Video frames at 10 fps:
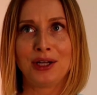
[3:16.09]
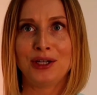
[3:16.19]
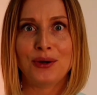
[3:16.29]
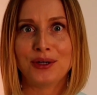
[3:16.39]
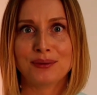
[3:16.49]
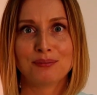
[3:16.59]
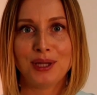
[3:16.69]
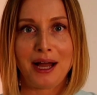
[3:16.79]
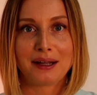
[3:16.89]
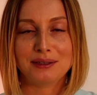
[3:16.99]
do you know your
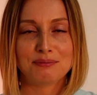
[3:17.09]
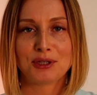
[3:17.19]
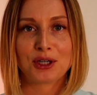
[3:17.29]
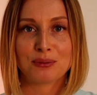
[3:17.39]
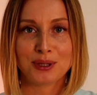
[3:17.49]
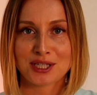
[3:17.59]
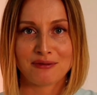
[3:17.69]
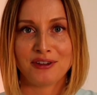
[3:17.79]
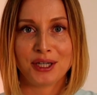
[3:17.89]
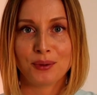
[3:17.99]
plaque and tartar builds
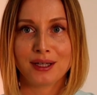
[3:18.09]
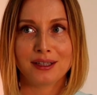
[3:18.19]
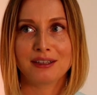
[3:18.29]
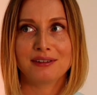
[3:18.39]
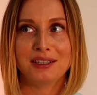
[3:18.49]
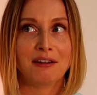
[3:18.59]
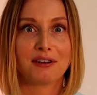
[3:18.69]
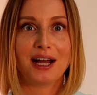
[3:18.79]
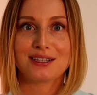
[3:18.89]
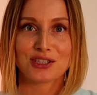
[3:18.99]
up very quickly if it
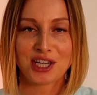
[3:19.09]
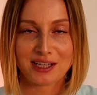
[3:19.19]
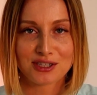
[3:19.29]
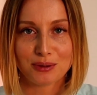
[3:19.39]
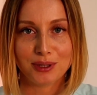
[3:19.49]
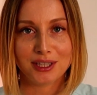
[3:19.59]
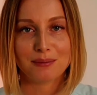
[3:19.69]
never has a chance to